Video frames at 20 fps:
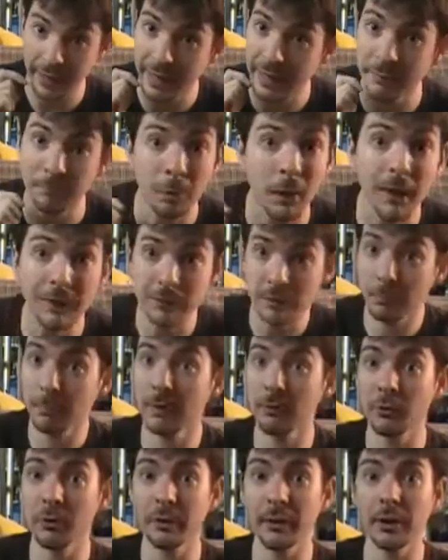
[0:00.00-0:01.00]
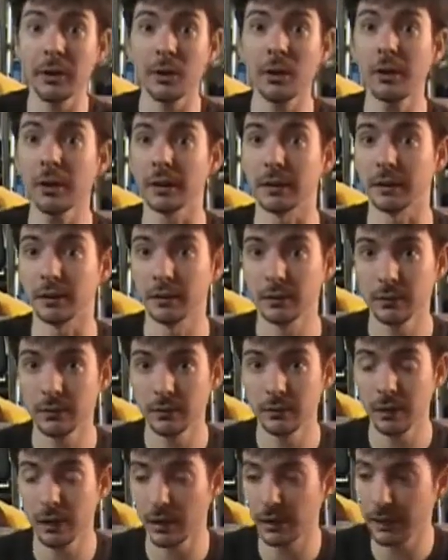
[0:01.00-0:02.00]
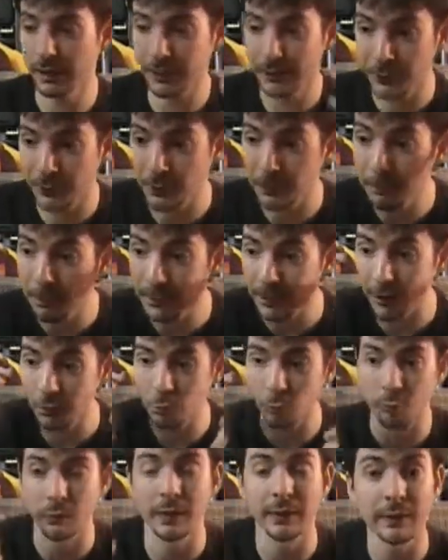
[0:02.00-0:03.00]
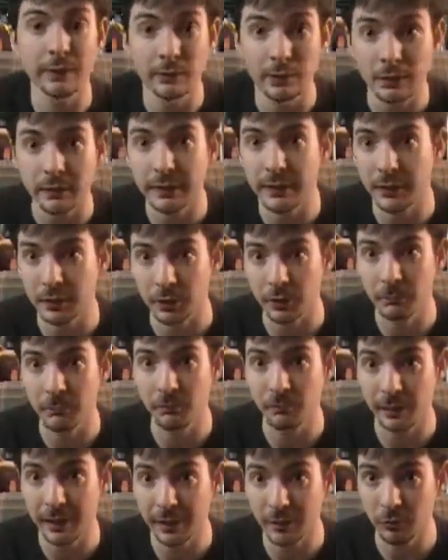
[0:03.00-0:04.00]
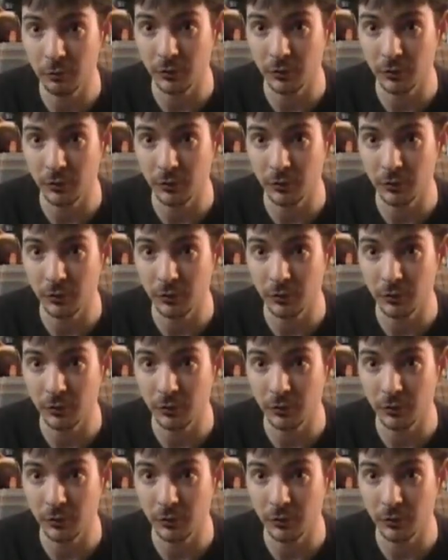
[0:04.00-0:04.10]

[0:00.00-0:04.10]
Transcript: and possibly really good. It could be a really, really good fan